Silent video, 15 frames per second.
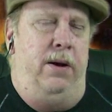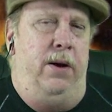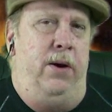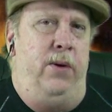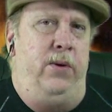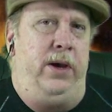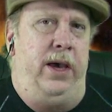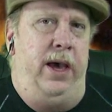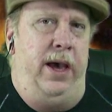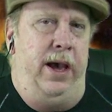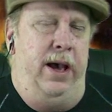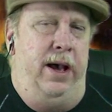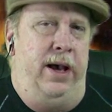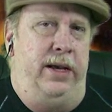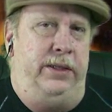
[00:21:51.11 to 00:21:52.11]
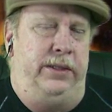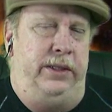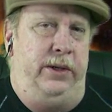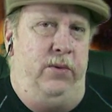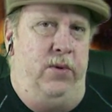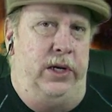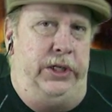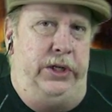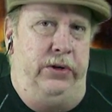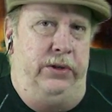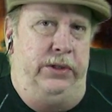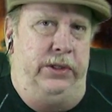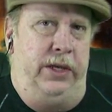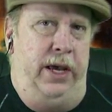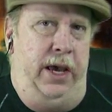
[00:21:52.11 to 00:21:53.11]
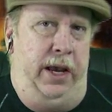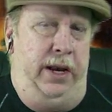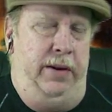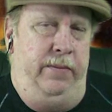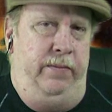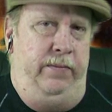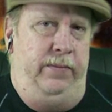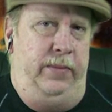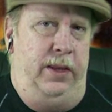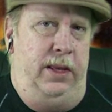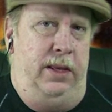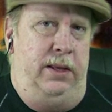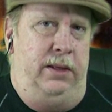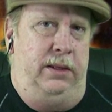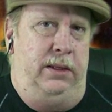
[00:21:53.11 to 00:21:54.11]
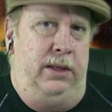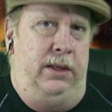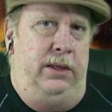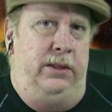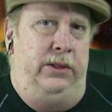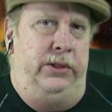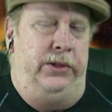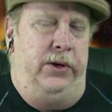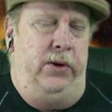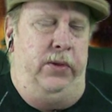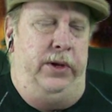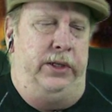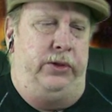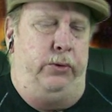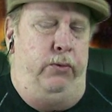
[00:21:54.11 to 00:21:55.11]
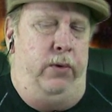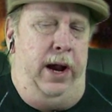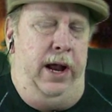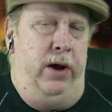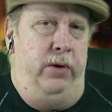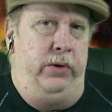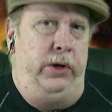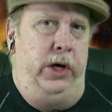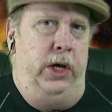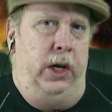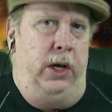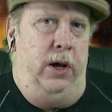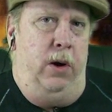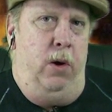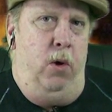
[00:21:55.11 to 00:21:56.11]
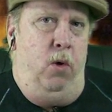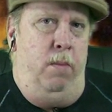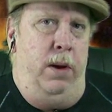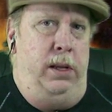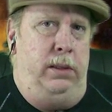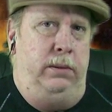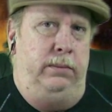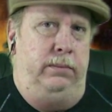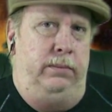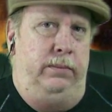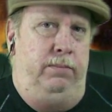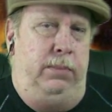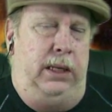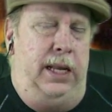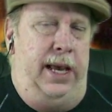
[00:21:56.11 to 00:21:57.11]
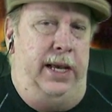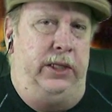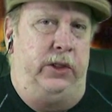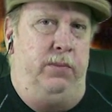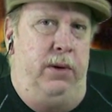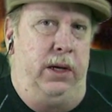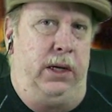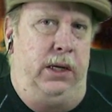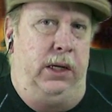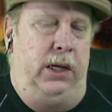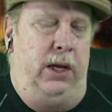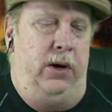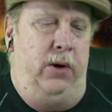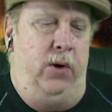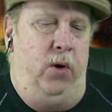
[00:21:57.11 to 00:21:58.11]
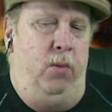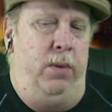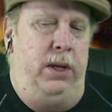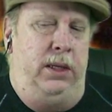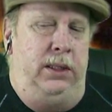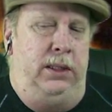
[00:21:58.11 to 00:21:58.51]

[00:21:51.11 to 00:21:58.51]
Okay, I see what you're saying. So this round globe, plasma globe,